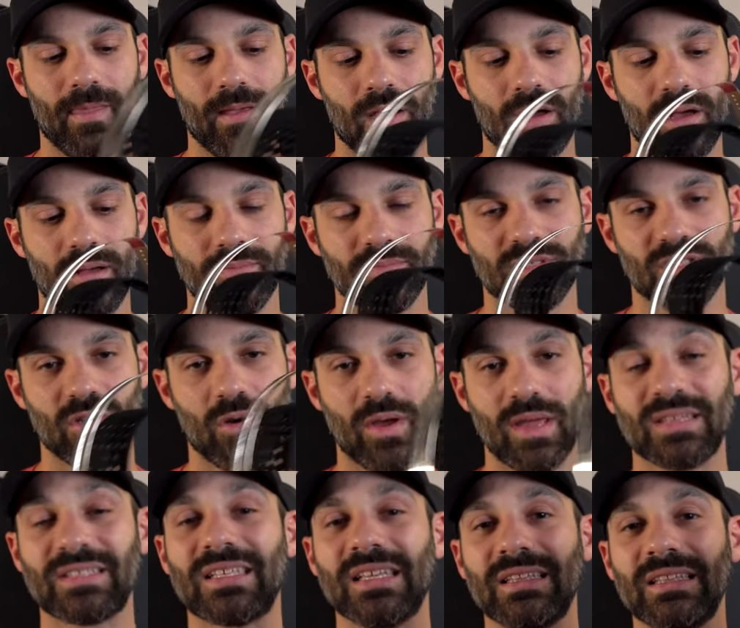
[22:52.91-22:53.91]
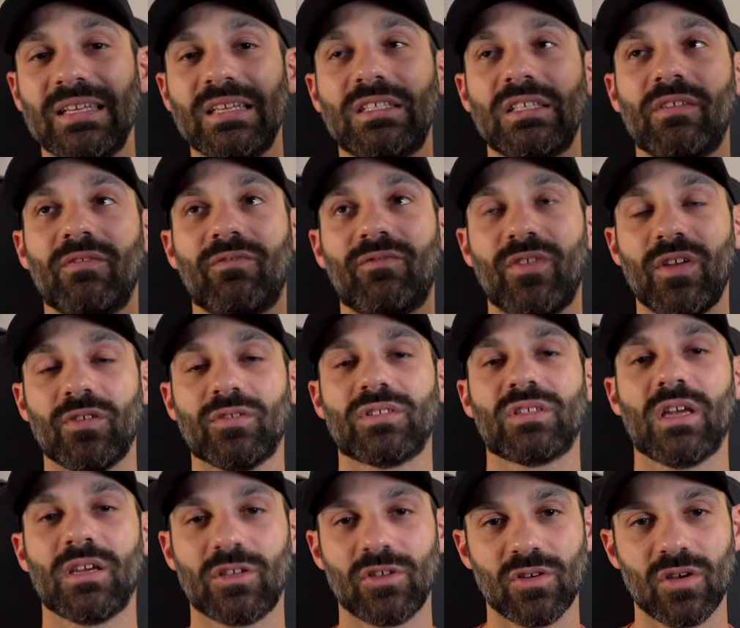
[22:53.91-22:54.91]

Um, so it's at least it feels like